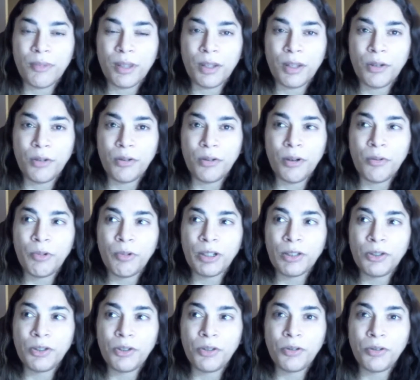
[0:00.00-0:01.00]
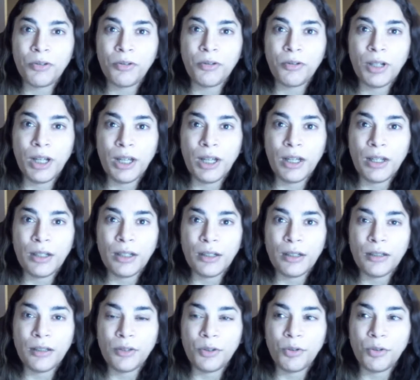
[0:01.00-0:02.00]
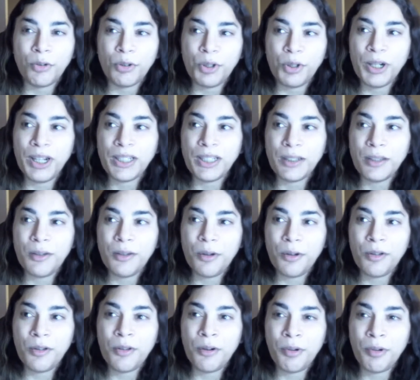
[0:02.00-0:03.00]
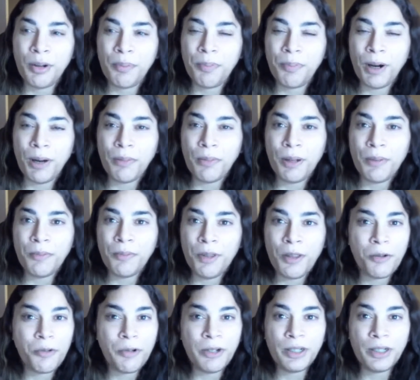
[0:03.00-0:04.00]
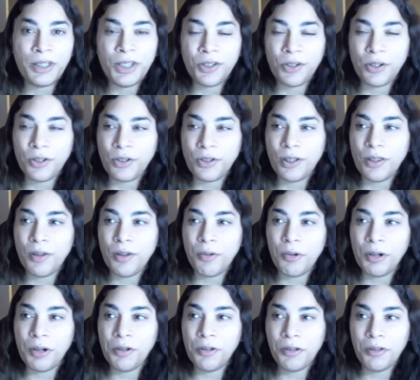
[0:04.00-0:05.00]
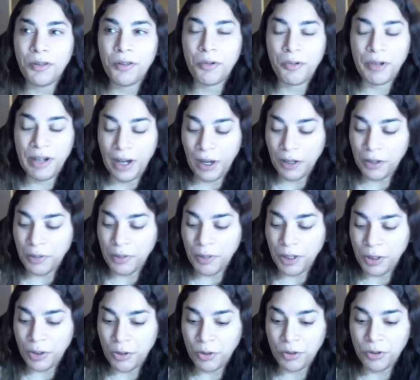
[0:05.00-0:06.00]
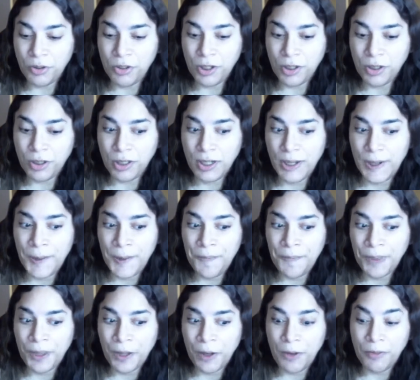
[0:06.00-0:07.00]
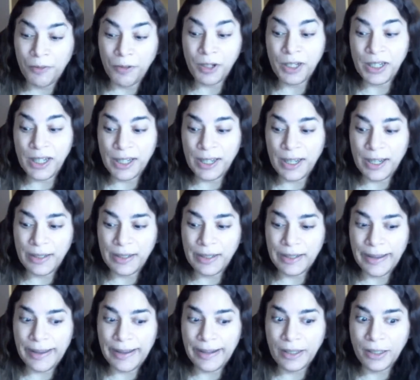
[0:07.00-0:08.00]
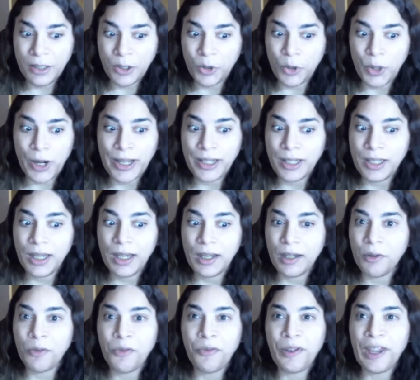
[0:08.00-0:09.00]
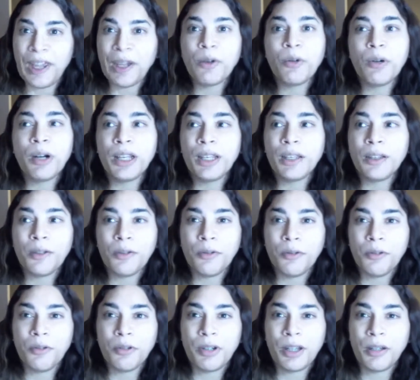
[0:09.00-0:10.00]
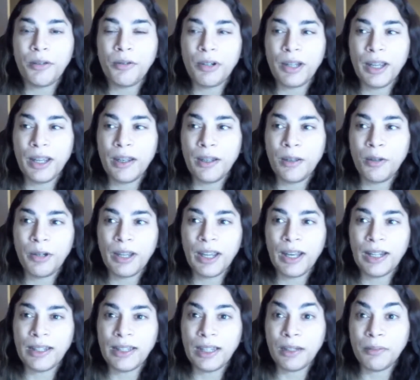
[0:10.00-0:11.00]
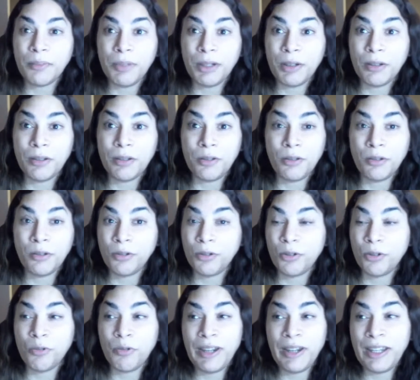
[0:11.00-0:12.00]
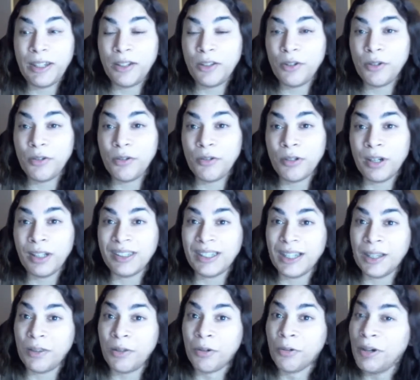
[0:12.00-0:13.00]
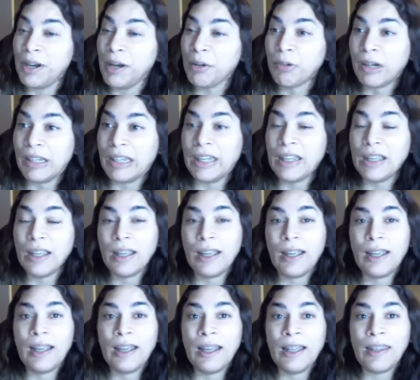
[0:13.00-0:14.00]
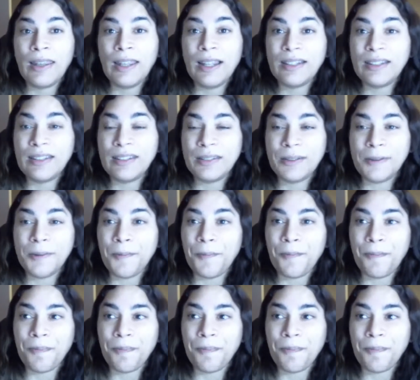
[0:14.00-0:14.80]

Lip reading: don't want to address the real problem, the real discussion, the real argument. You're just avoiding it and creating a fake one you can attack because you're too weak to attack the real one. That's